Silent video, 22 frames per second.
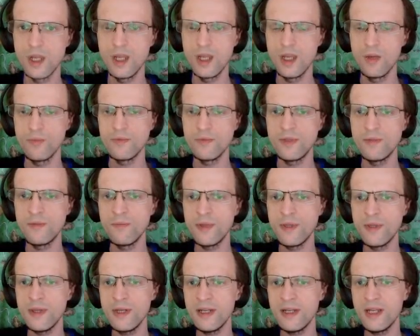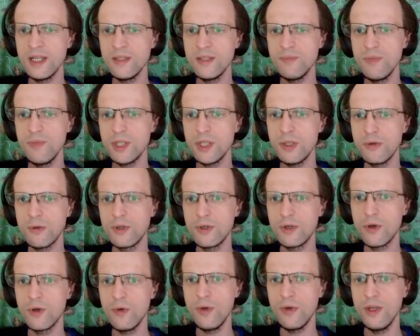But then I guess Miso could
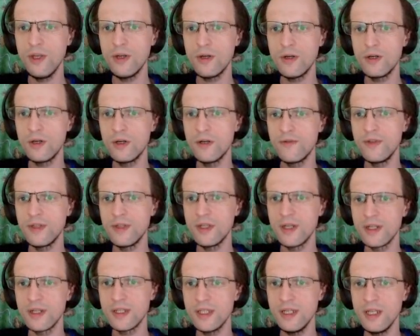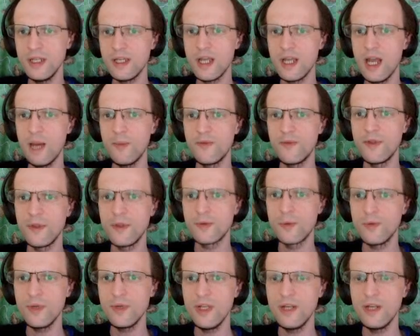go here, then get a city cap,
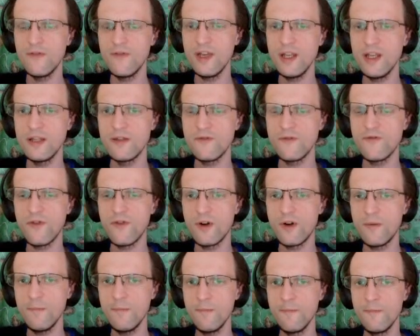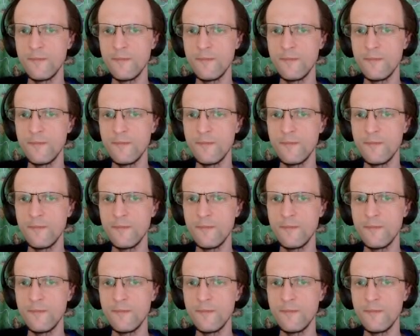then re-invade the farm.